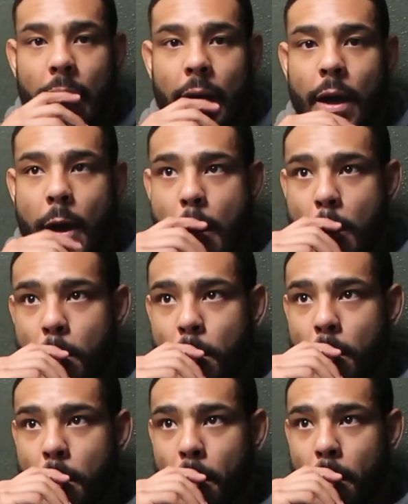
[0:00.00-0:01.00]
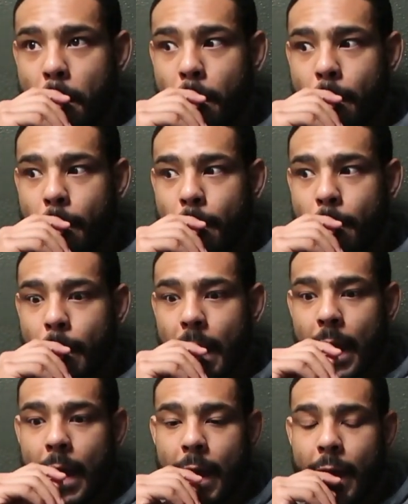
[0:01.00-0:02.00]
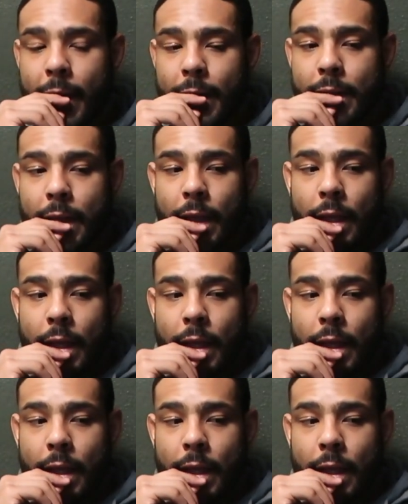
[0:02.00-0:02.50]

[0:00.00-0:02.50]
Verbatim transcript: Um, and